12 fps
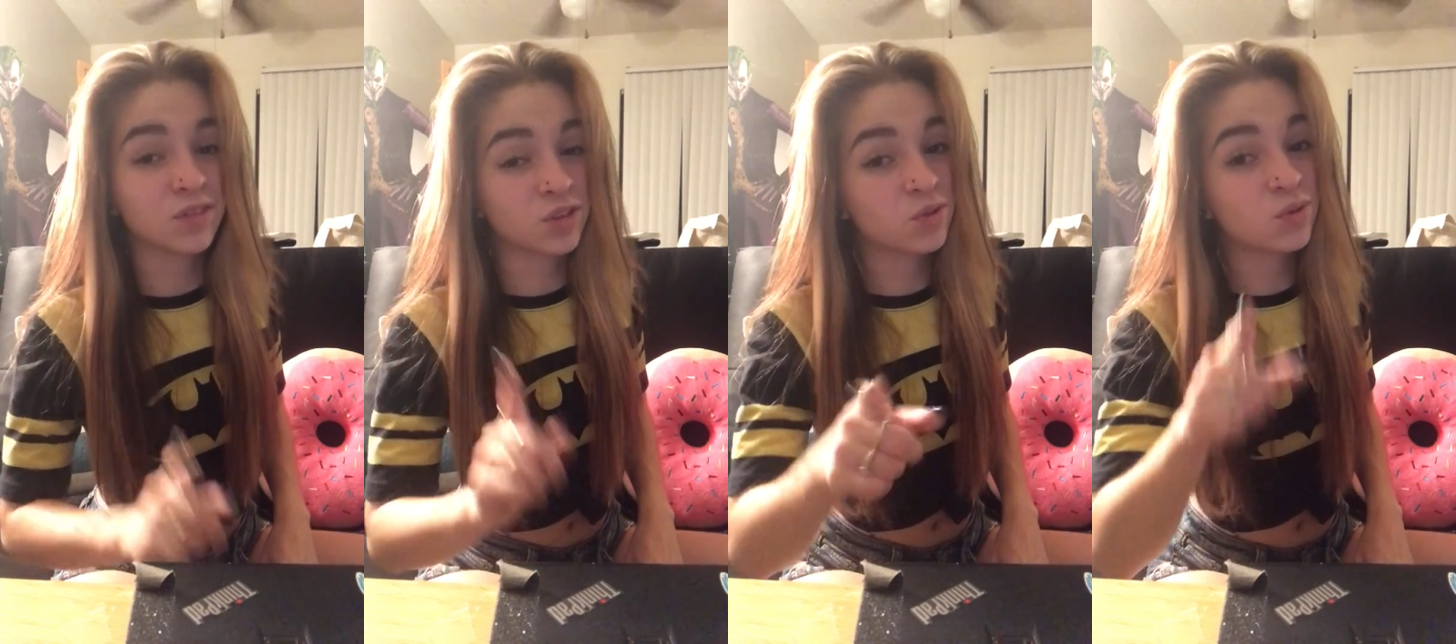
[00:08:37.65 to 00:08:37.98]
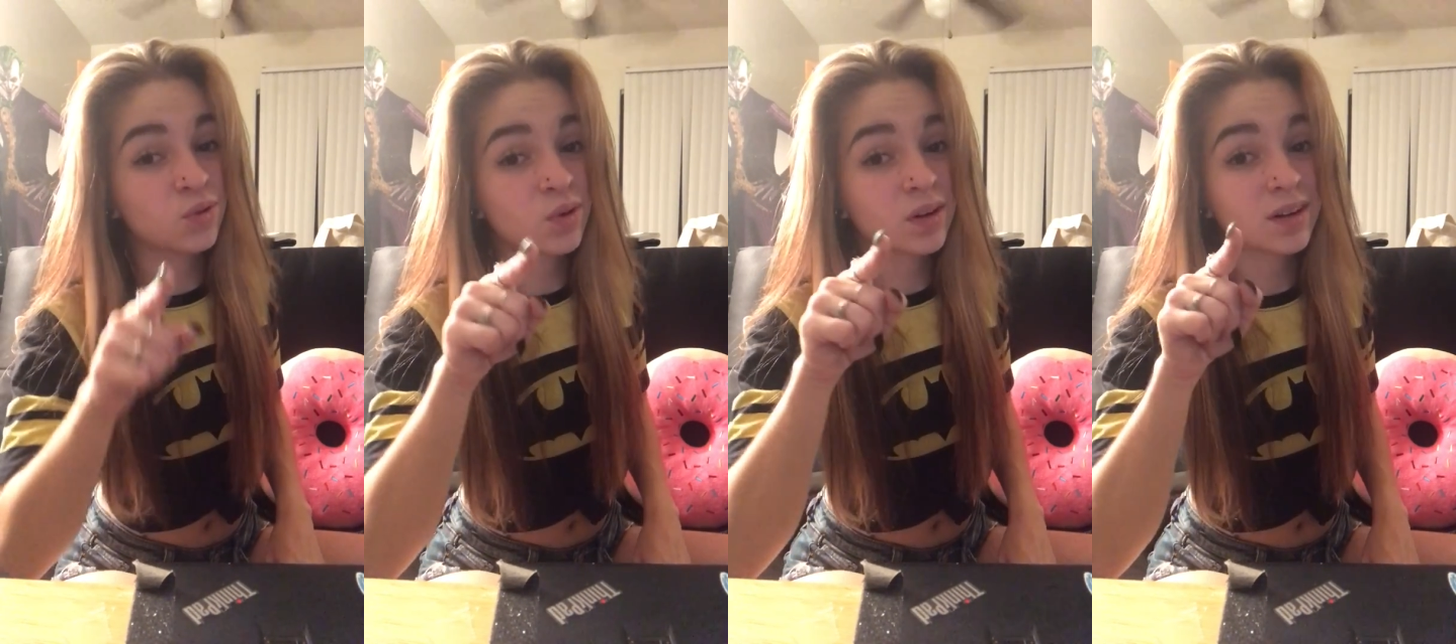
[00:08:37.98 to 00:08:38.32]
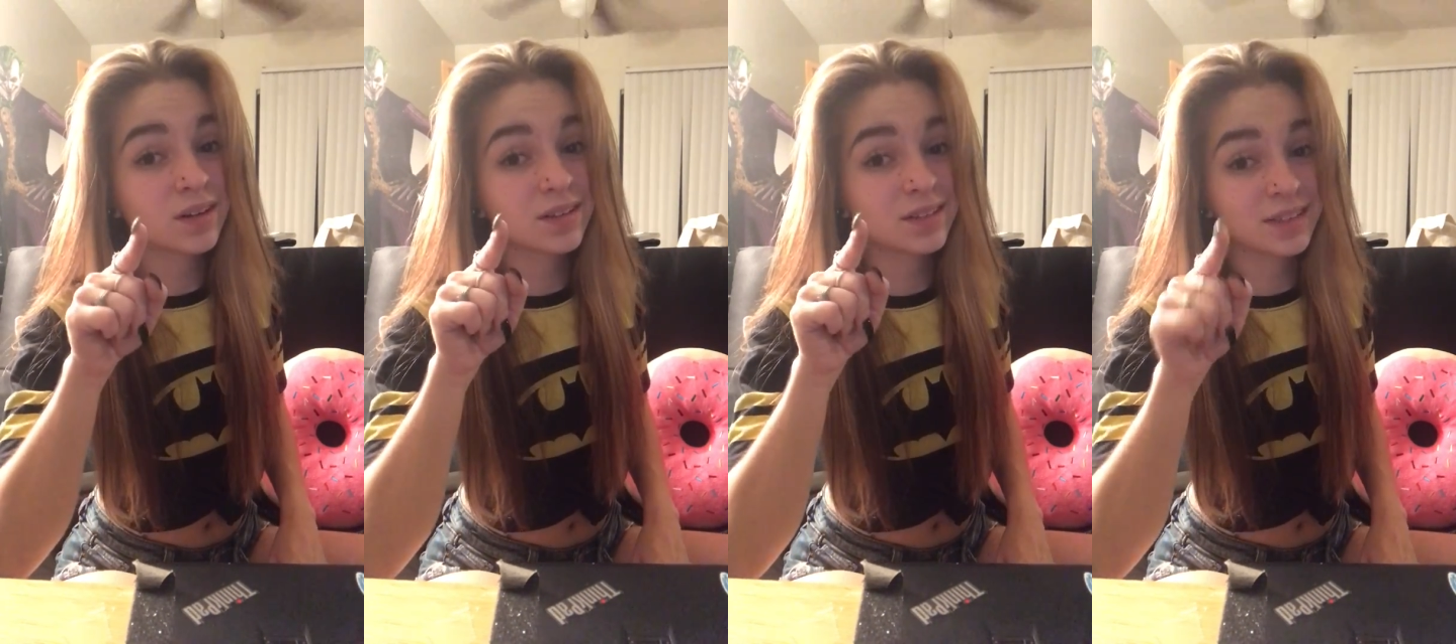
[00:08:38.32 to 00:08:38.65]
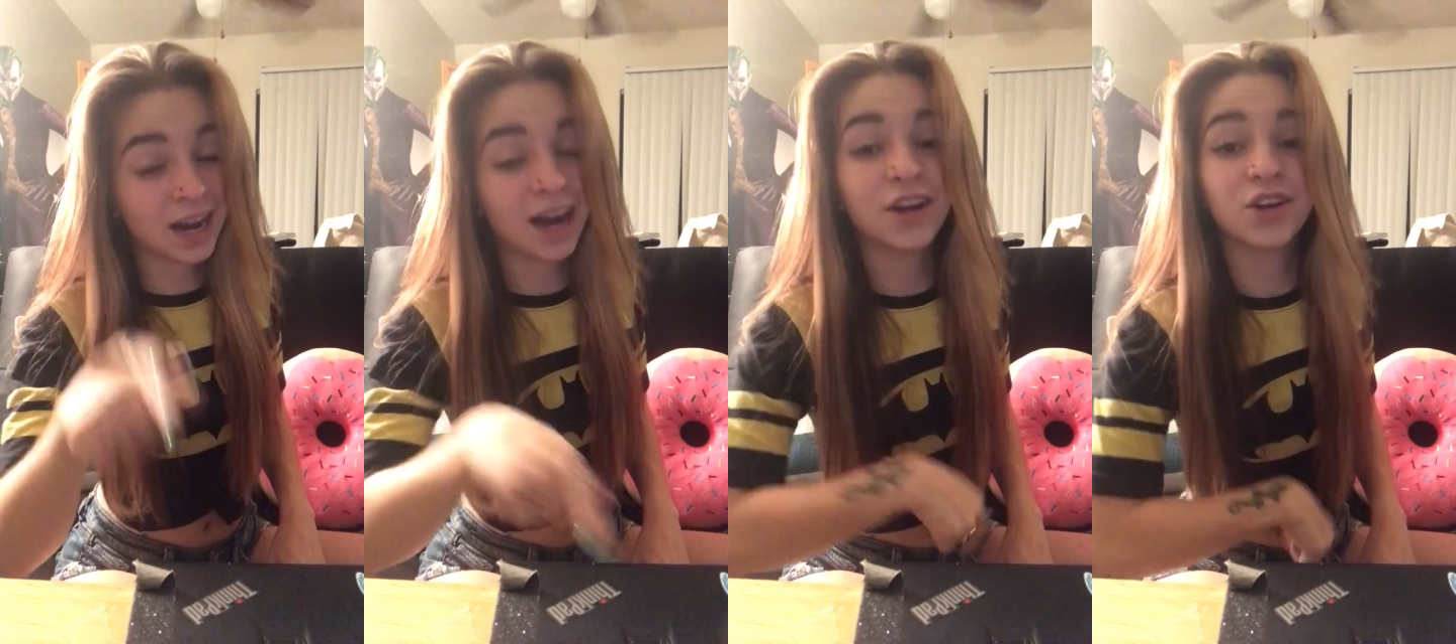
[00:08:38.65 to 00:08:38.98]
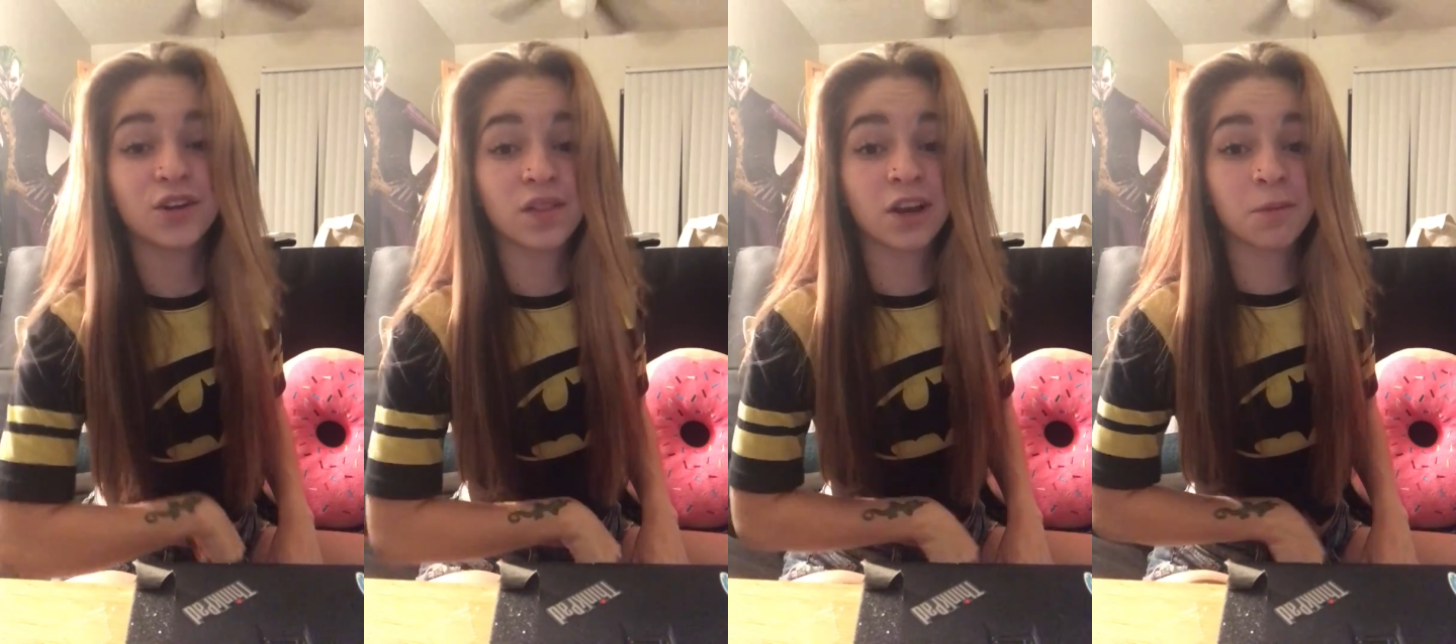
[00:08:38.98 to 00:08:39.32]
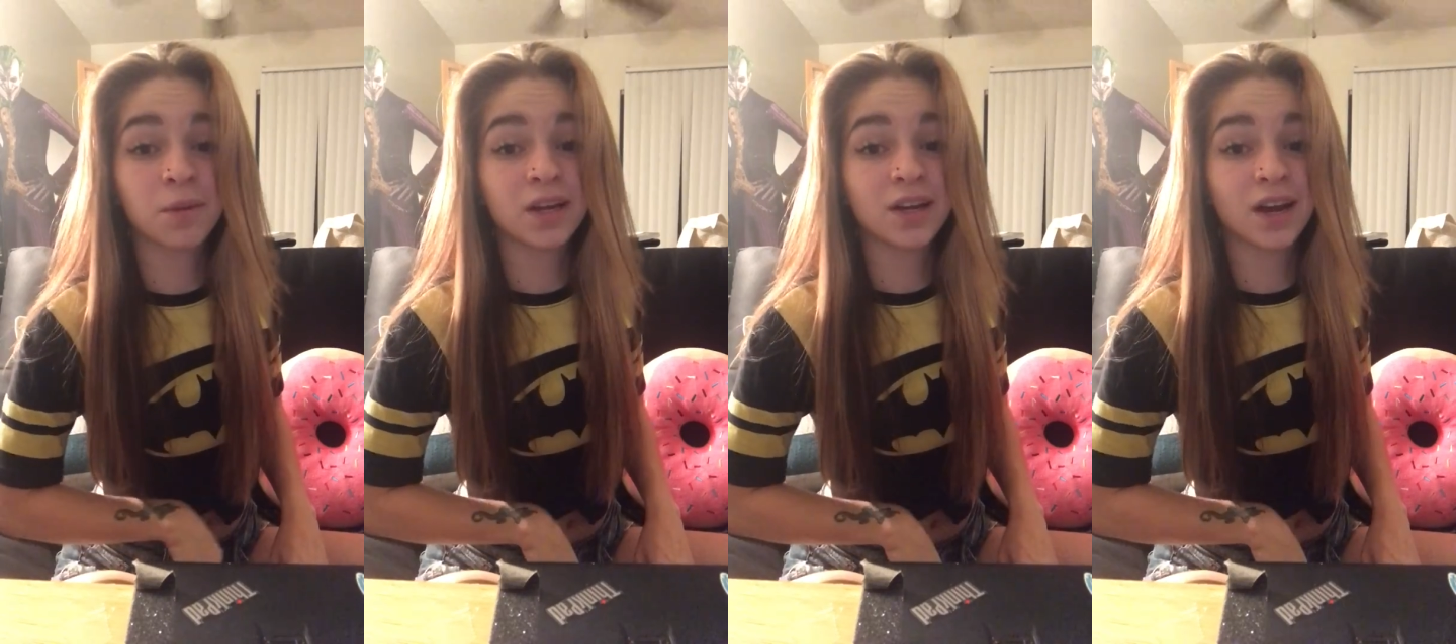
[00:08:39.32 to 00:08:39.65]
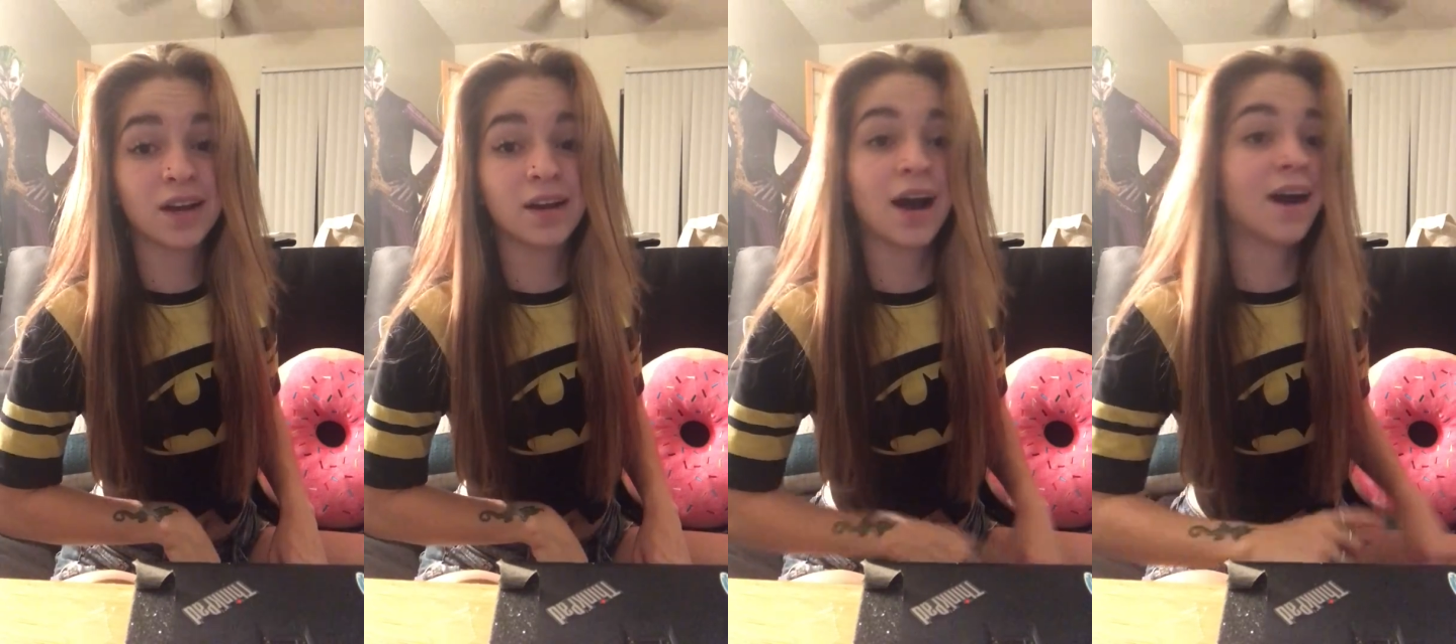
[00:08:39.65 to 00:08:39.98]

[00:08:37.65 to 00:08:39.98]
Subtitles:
you gotten your therapy done?